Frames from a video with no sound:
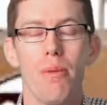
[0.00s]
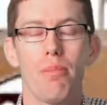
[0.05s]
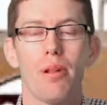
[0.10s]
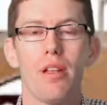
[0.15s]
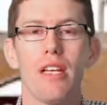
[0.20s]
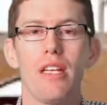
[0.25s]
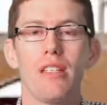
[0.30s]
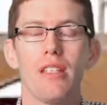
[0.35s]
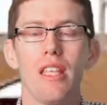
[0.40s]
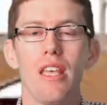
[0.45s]

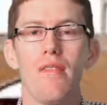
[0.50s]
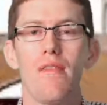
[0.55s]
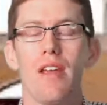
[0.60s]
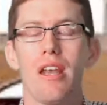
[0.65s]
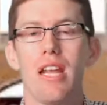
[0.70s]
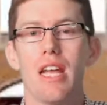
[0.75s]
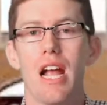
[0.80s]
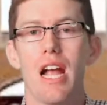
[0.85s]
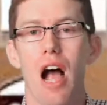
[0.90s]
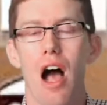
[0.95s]
Please leave
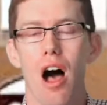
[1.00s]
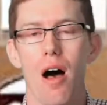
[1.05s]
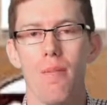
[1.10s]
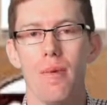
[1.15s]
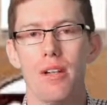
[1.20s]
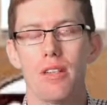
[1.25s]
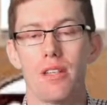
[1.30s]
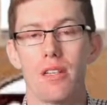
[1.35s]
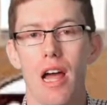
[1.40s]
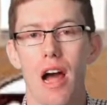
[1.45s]
any
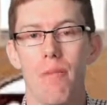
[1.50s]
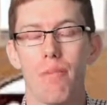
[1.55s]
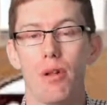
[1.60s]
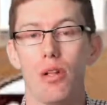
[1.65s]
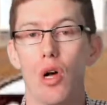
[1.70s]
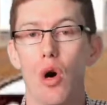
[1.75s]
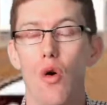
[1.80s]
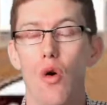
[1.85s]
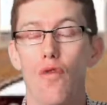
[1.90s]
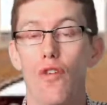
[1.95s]
comments down
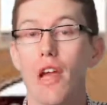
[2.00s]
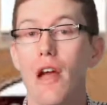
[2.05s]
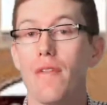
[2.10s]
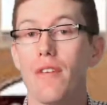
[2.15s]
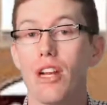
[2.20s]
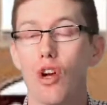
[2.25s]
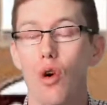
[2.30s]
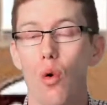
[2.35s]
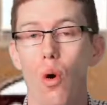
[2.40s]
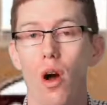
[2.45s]
below if you have
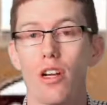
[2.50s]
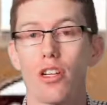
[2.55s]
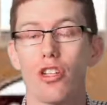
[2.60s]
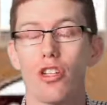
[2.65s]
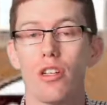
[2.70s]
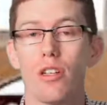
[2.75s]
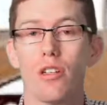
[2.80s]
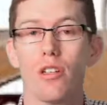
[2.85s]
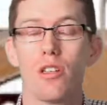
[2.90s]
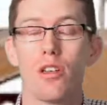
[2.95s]
any
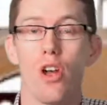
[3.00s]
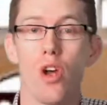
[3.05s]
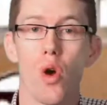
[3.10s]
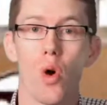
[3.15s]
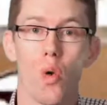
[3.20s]
questions